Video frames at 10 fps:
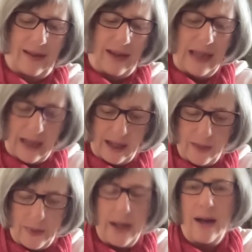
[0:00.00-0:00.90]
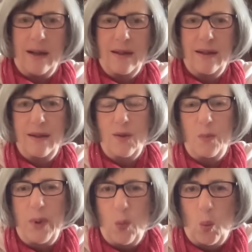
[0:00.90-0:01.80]
thinking about,
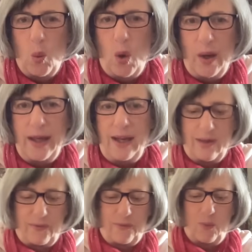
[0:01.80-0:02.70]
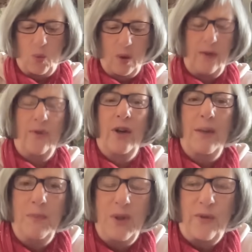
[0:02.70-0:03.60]
but what if? What if
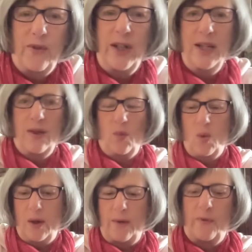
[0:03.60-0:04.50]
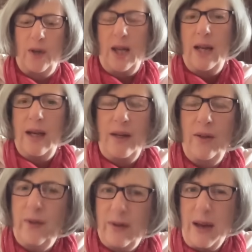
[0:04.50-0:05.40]
I'm defeated? What if you're
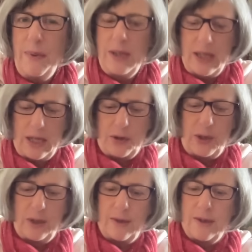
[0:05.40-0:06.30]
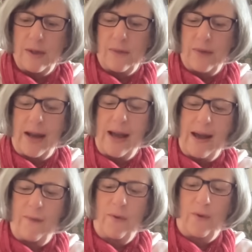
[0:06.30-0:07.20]
sabotaging yourself.
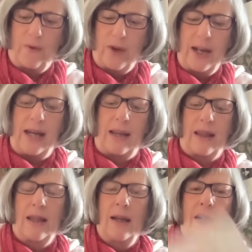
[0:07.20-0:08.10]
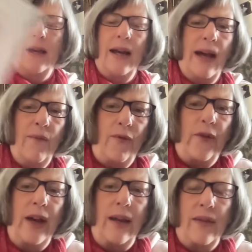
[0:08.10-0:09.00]
Have faith. Have
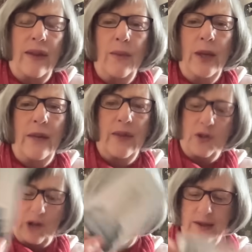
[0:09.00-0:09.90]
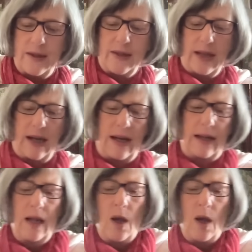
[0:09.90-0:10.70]
faith. And then we get the justice card.